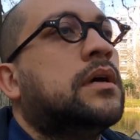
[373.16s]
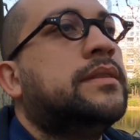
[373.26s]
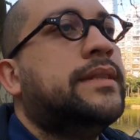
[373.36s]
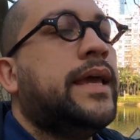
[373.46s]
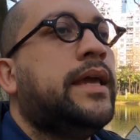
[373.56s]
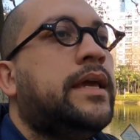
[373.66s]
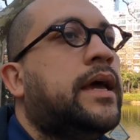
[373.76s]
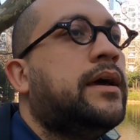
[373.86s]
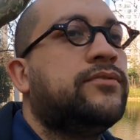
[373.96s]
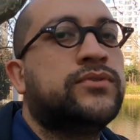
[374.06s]
they
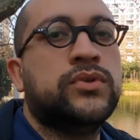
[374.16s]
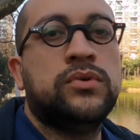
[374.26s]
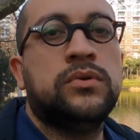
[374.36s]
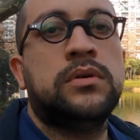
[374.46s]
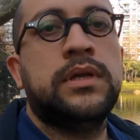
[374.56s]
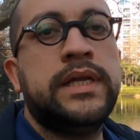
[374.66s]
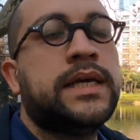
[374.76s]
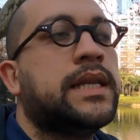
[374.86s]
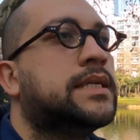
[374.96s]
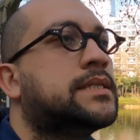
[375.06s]
have to
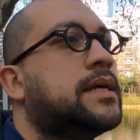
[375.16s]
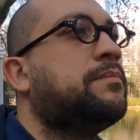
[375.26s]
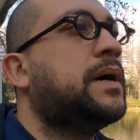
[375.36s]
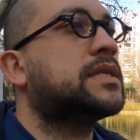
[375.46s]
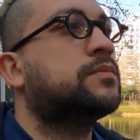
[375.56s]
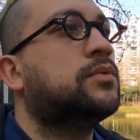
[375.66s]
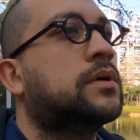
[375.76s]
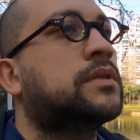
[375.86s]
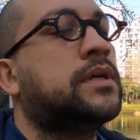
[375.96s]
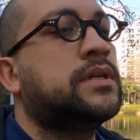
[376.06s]
legalize their
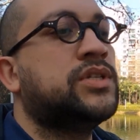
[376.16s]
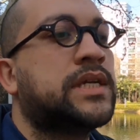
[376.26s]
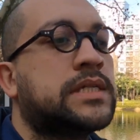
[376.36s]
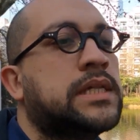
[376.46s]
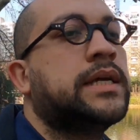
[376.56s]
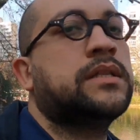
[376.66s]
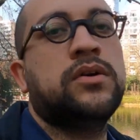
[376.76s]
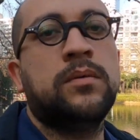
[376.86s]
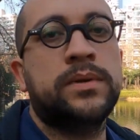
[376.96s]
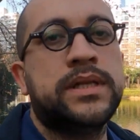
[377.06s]
passport just like the
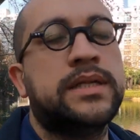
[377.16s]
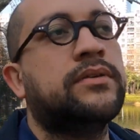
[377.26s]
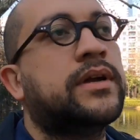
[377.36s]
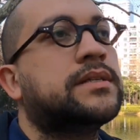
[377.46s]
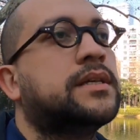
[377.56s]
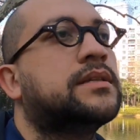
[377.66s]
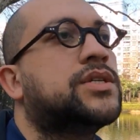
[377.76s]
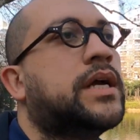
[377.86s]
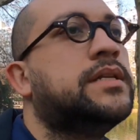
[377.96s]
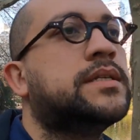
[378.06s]
company director at the
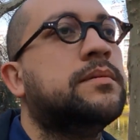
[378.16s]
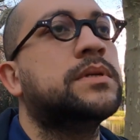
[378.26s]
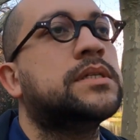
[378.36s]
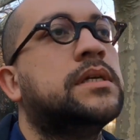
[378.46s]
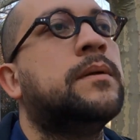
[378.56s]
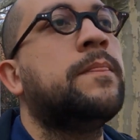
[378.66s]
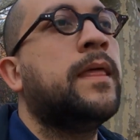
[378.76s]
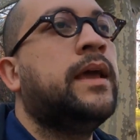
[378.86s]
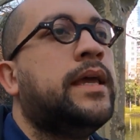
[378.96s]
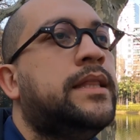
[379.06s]
Chinese embassy
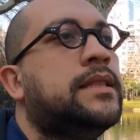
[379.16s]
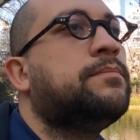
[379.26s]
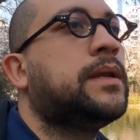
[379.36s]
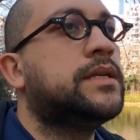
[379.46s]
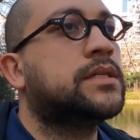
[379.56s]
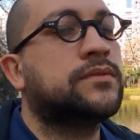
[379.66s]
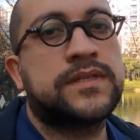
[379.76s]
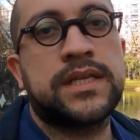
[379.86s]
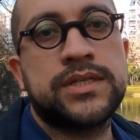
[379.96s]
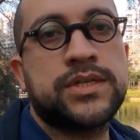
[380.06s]
in the place of
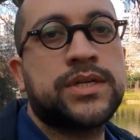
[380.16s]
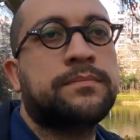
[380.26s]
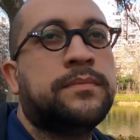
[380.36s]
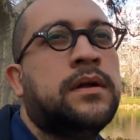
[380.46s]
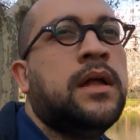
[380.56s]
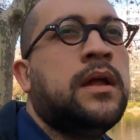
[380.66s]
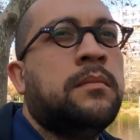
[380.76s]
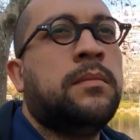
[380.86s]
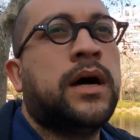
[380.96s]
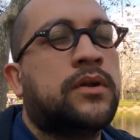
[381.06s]
citizenship.
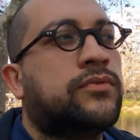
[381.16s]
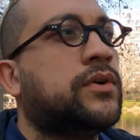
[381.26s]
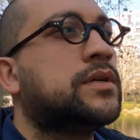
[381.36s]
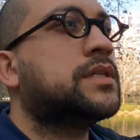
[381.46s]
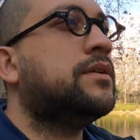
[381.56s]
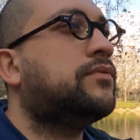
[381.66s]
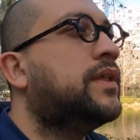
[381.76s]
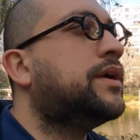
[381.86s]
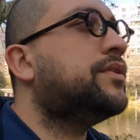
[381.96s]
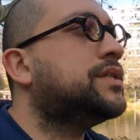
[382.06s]
But of course, if
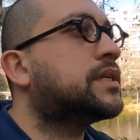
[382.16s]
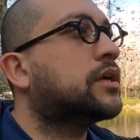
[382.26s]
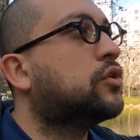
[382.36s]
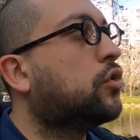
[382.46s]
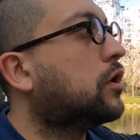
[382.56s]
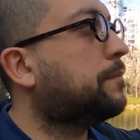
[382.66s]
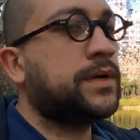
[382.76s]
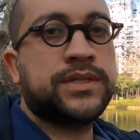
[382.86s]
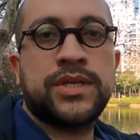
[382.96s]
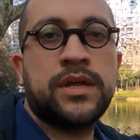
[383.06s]
there is a
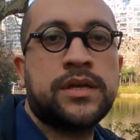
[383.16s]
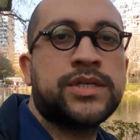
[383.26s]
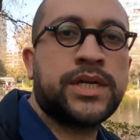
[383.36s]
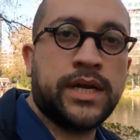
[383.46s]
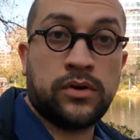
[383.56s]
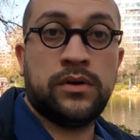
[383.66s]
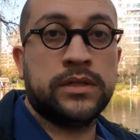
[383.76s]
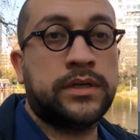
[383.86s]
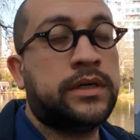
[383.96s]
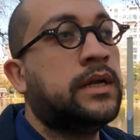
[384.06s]
corporate shareholder,